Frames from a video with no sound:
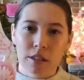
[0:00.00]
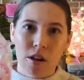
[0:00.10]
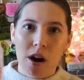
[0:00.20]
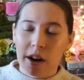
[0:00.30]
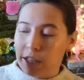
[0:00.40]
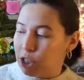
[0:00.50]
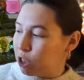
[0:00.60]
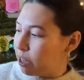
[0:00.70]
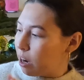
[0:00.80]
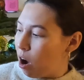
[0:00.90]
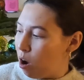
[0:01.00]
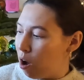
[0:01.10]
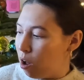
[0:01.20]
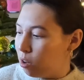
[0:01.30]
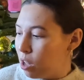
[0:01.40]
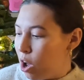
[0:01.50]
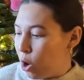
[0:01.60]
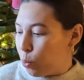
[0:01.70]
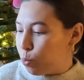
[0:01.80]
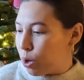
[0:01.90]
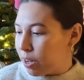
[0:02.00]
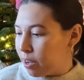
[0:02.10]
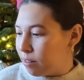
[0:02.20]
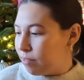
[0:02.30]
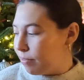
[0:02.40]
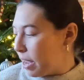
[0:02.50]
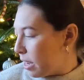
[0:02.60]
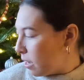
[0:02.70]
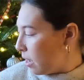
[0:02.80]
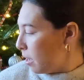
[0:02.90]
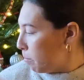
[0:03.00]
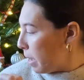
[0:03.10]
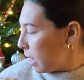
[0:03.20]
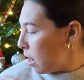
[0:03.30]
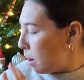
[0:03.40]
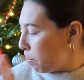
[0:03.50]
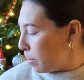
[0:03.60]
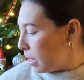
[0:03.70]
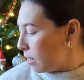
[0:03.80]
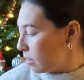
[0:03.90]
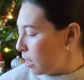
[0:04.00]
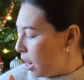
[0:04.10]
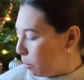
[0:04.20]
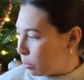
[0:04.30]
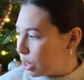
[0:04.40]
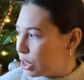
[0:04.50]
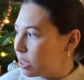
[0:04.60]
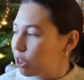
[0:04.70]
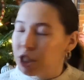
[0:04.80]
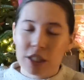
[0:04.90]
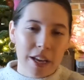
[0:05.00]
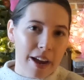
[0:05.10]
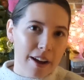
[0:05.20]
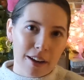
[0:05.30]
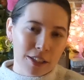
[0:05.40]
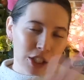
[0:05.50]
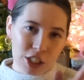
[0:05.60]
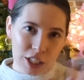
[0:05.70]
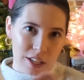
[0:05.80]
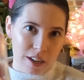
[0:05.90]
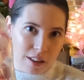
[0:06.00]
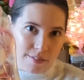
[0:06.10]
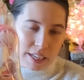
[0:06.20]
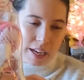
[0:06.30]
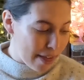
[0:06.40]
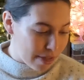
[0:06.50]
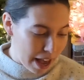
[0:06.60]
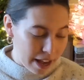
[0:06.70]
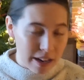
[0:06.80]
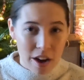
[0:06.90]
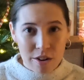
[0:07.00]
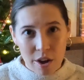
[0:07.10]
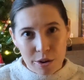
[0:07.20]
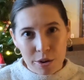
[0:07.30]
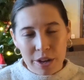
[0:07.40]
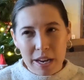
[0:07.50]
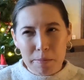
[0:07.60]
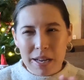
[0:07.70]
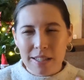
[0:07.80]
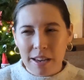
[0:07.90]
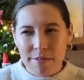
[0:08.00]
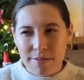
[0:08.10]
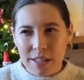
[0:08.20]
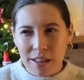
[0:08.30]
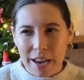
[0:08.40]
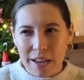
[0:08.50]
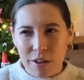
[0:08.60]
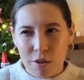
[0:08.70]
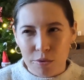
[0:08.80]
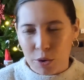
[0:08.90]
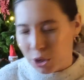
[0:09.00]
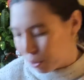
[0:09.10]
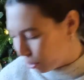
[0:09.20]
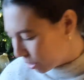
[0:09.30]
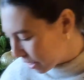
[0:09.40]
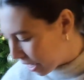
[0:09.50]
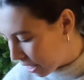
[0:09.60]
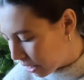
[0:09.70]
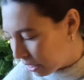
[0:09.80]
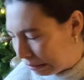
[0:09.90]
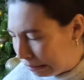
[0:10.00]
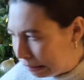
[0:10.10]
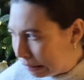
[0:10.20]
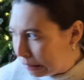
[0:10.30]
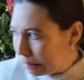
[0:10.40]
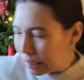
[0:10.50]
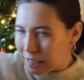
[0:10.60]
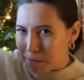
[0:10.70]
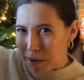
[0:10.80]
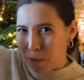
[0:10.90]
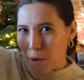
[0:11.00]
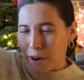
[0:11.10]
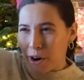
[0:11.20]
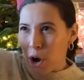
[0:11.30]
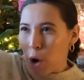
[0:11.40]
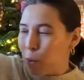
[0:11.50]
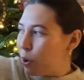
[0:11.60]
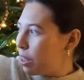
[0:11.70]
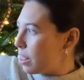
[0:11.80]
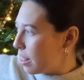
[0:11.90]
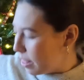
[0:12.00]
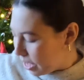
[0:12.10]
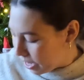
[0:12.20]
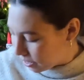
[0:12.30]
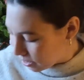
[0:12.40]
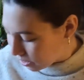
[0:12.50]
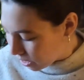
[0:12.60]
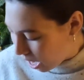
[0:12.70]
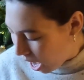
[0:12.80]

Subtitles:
salon. It's just like all wooden fake makeup and brushes. She's just gonna love it. And then another thing, because I feel like the 4-year-old is getting like a little tiny bit more with this,